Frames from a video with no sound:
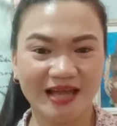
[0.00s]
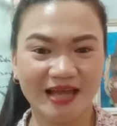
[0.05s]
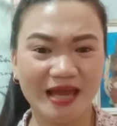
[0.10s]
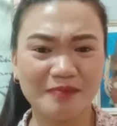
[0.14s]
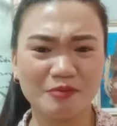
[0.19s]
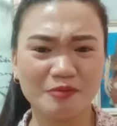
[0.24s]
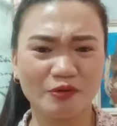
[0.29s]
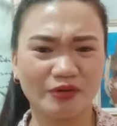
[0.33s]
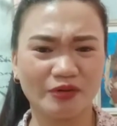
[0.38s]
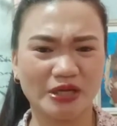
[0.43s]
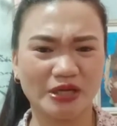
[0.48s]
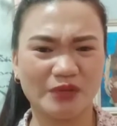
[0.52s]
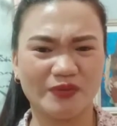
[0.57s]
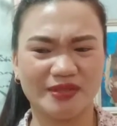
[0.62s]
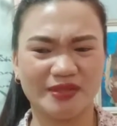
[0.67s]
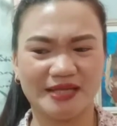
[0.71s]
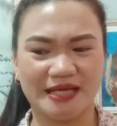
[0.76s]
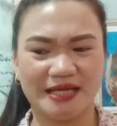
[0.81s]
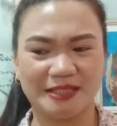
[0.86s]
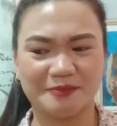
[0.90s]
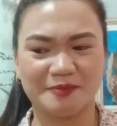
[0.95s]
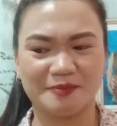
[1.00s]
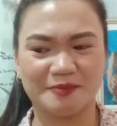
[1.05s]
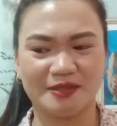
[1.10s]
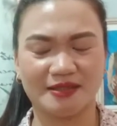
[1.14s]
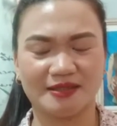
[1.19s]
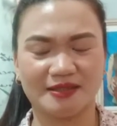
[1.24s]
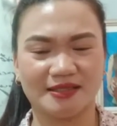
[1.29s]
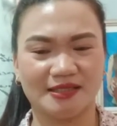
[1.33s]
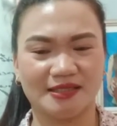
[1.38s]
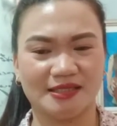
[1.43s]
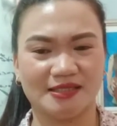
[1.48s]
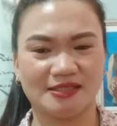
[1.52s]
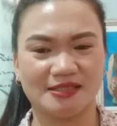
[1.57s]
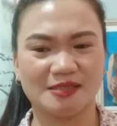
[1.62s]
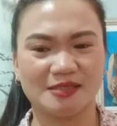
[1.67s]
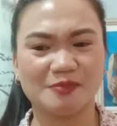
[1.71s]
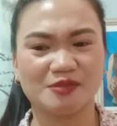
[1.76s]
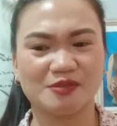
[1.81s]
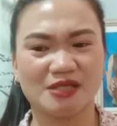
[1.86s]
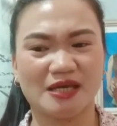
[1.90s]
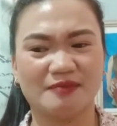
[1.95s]
I'm okay with that, but
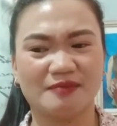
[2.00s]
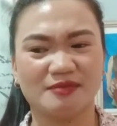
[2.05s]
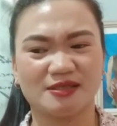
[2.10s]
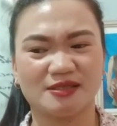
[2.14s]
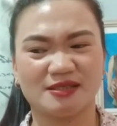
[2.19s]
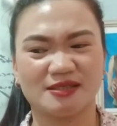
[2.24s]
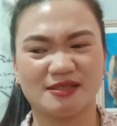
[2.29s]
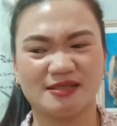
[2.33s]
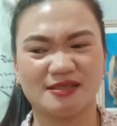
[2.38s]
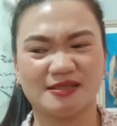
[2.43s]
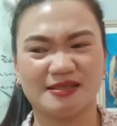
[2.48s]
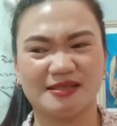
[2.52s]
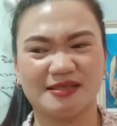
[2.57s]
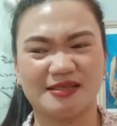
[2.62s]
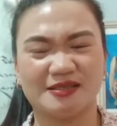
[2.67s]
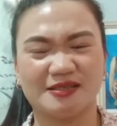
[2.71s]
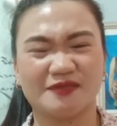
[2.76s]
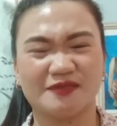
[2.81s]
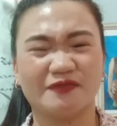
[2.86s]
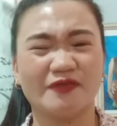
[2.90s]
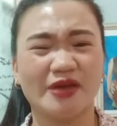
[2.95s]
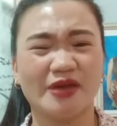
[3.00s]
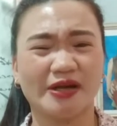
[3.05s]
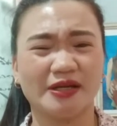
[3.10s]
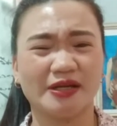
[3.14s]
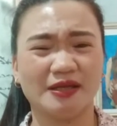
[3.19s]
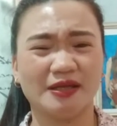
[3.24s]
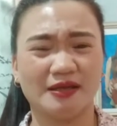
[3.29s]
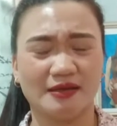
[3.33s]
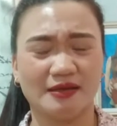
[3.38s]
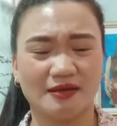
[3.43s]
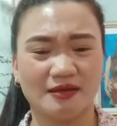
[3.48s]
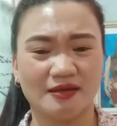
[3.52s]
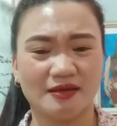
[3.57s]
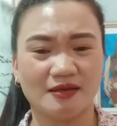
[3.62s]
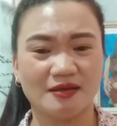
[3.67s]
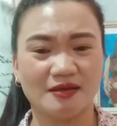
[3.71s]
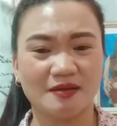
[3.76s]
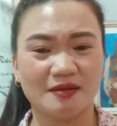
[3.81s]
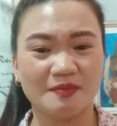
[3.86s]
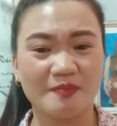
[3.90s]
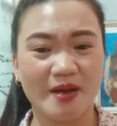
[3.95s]
sometimes it's very
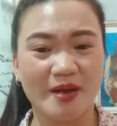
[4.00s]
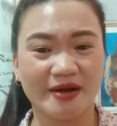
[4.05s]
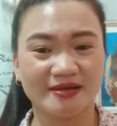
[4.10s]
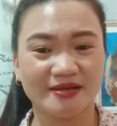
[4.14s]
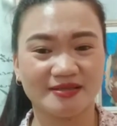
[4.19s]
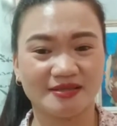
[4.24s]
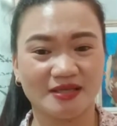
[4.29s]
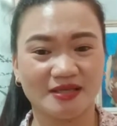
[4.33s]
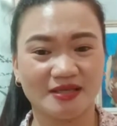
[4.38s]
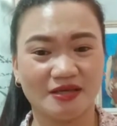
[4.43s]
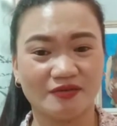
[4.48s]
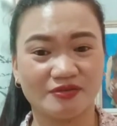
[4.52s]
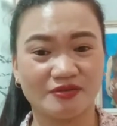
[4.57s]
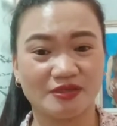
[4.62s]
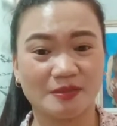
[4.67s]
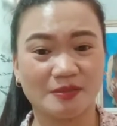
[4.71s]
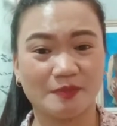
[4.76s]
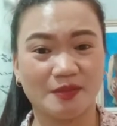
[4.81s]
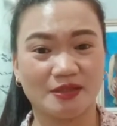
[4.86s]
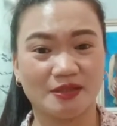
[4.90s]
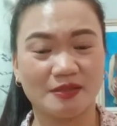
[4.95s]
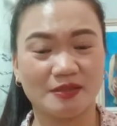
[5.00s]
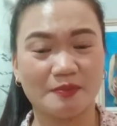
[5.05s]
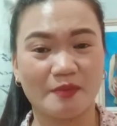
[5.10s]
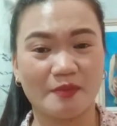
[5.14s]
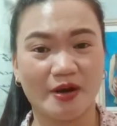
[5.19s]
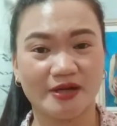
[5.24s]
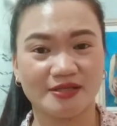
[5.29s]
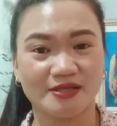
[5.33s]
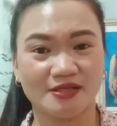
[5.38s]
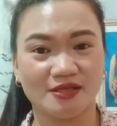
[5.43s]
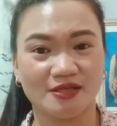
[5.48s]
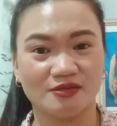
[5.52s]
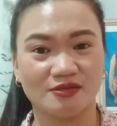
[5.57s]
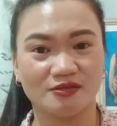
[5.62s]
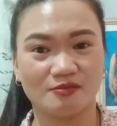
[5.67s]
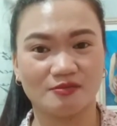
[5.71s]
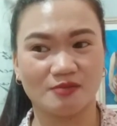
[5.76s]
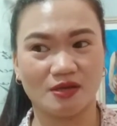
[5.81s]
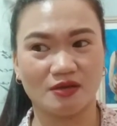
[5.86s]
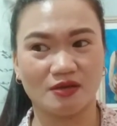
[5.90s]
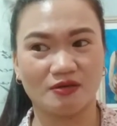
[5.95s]
embarrassing, or it's a bit embarrassing
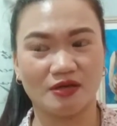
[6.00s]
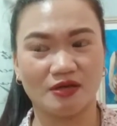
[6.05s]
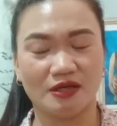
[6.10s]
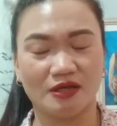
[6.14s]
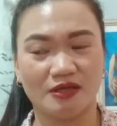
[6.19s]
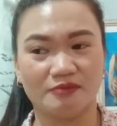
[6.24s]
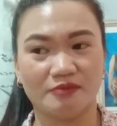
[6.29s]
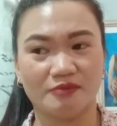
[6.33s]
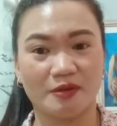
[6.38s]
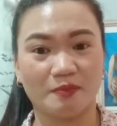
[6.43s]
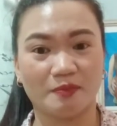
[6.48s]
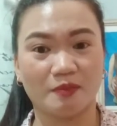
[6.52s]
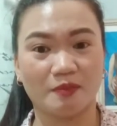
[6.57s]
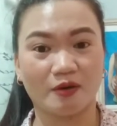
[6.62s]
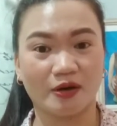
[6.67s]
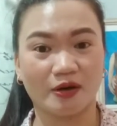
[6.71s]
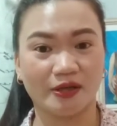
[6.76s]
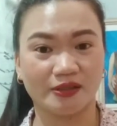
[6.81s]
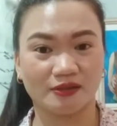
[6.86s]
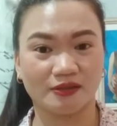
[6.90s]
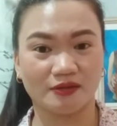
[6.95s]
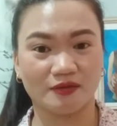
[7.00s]
to me in my part.